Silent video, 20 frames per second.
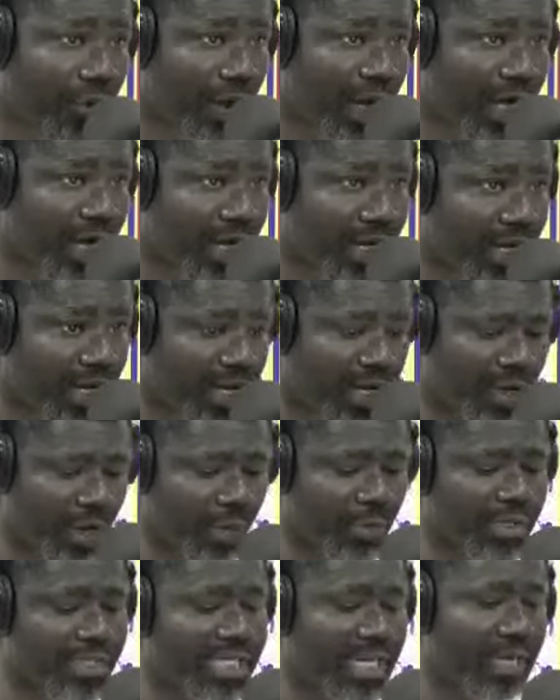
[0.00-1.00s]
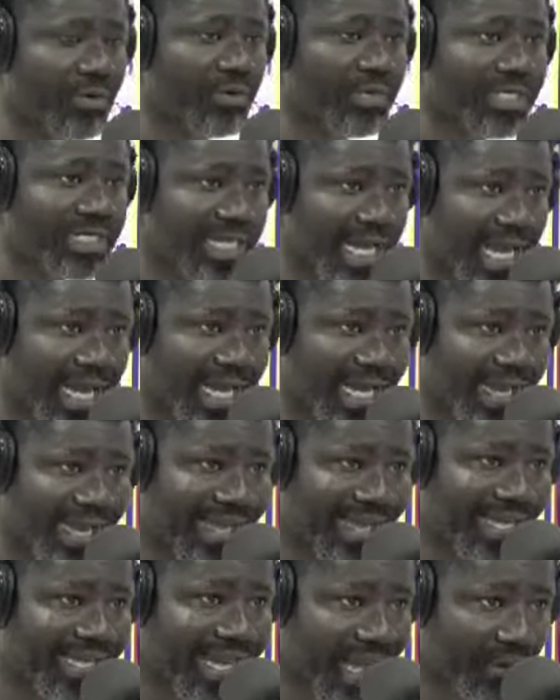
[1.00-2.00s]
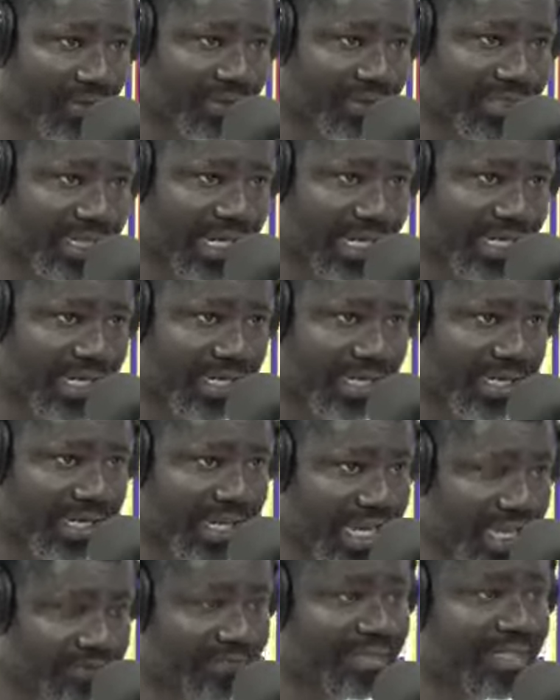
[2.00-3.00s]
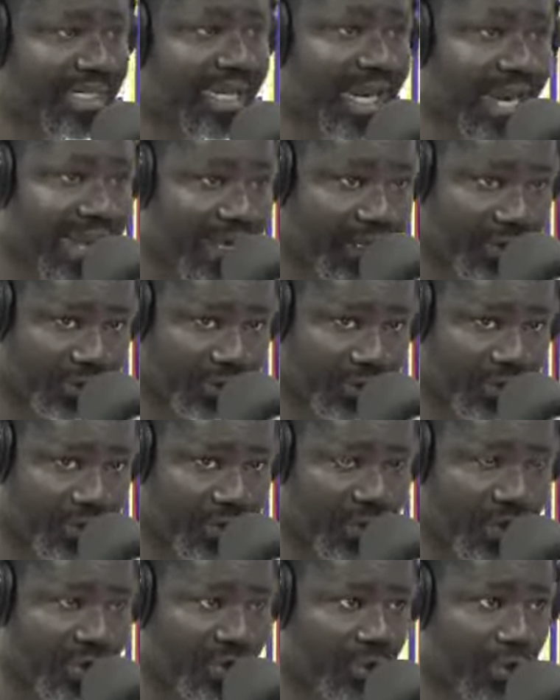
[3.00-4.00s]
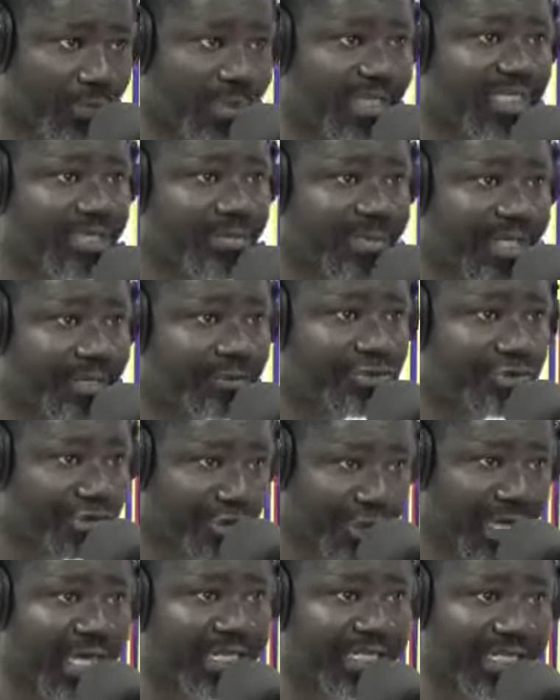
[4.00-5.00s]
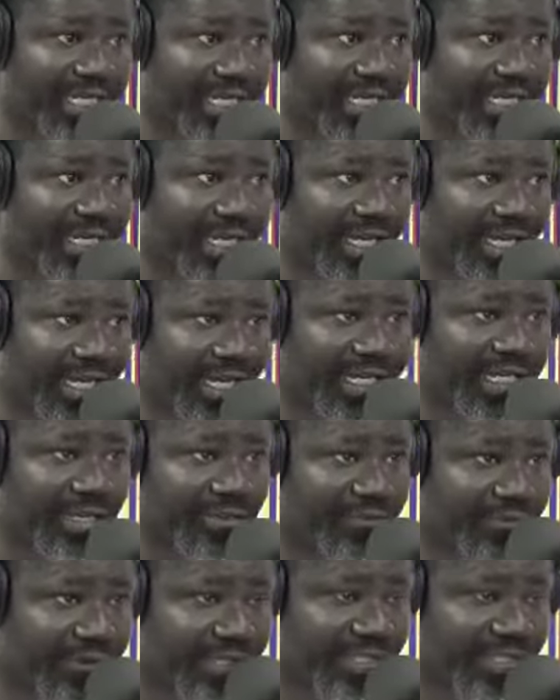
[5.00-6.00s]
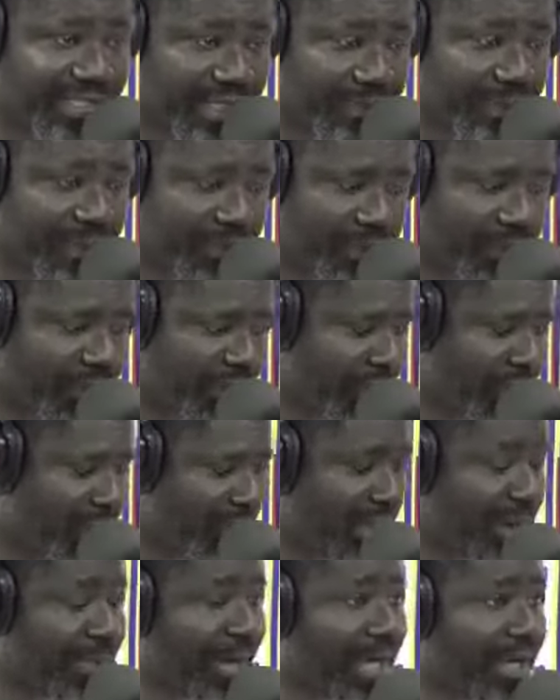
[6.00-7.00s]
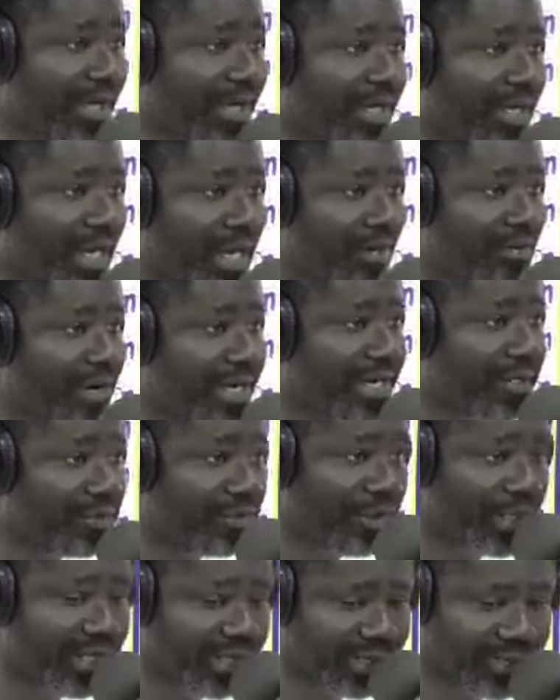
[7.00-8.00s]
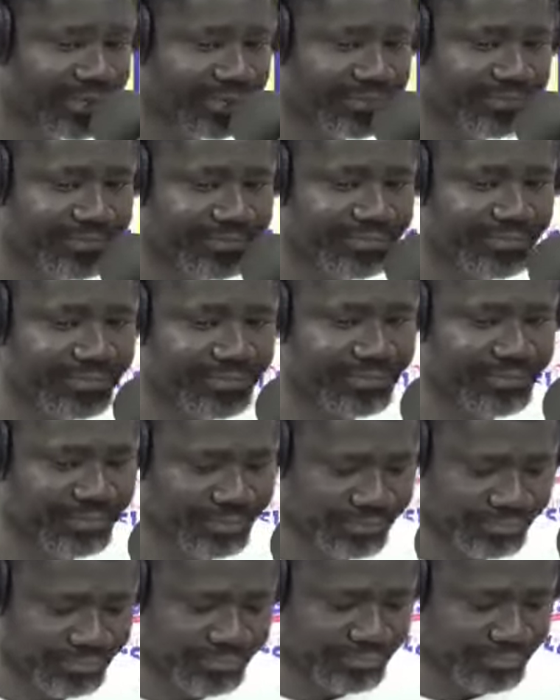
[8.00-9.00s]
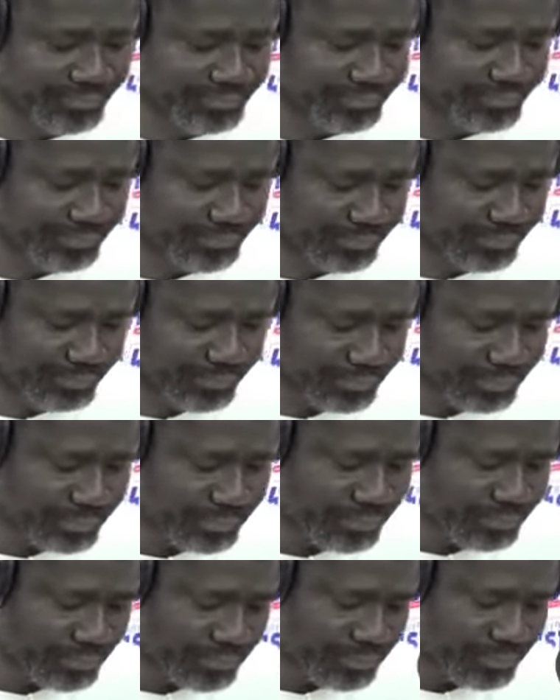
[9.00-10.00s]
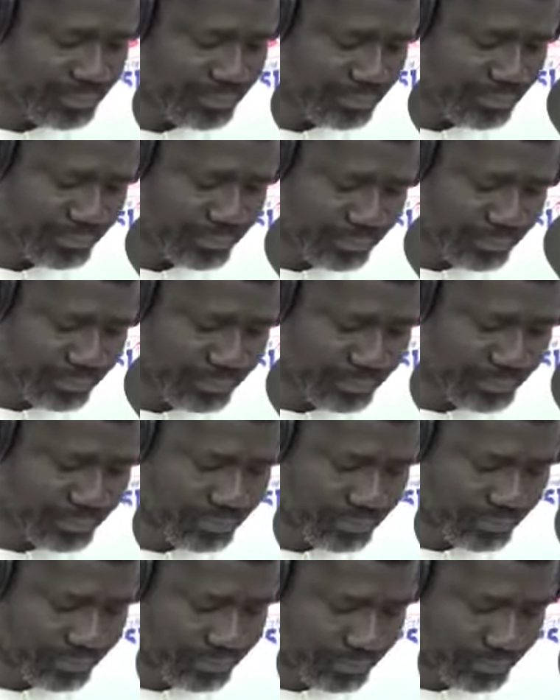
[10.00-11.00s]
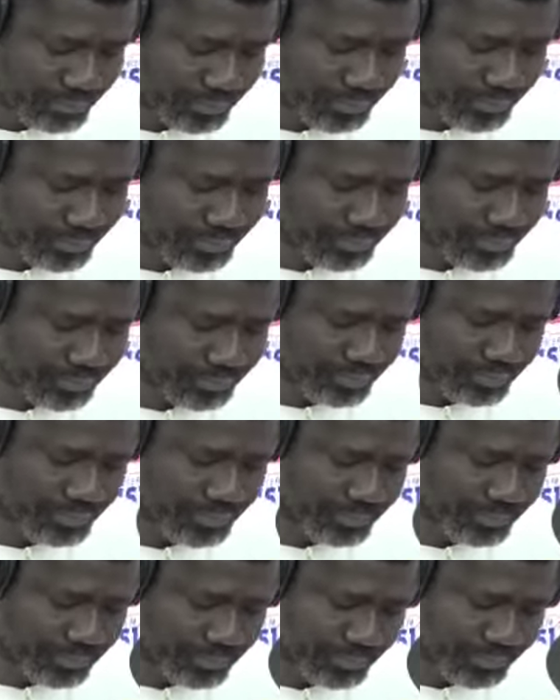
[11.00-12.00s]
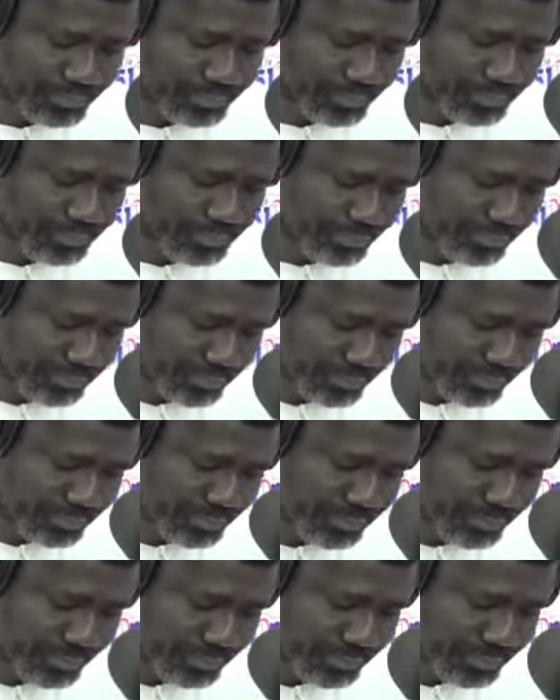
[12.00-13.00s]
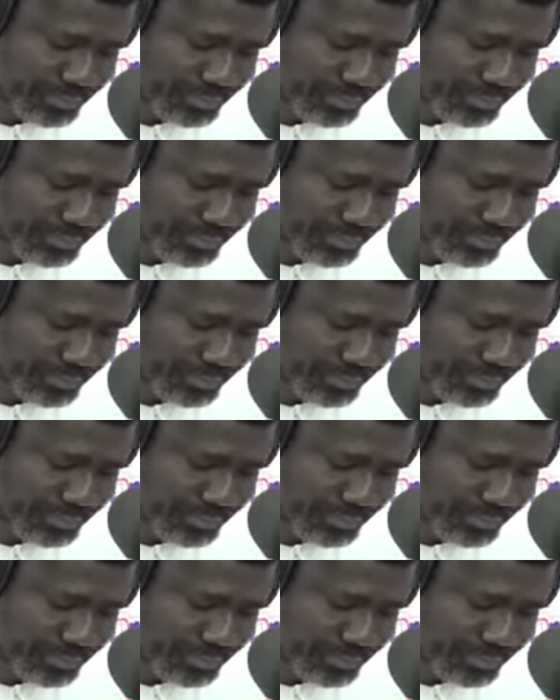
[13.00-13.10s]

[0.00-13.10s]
Or omunya encounter heaven and hell no omutimi asua de e de free nsemimu papa eno ye dro he endra ye du baby a ye de me e call hell